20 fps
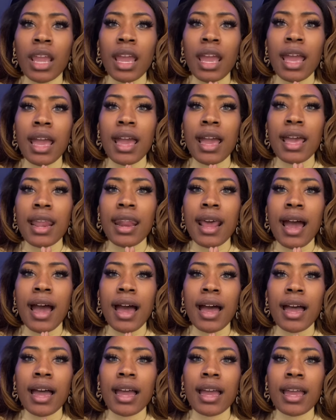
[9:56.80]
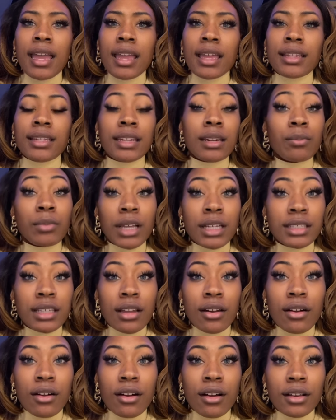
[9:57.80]
And I didn't place at
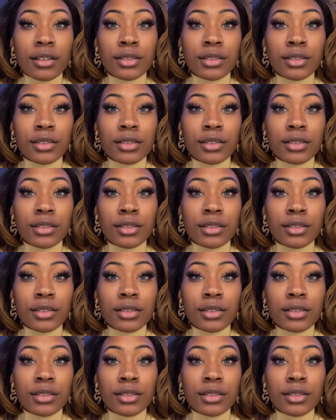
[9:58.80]
all.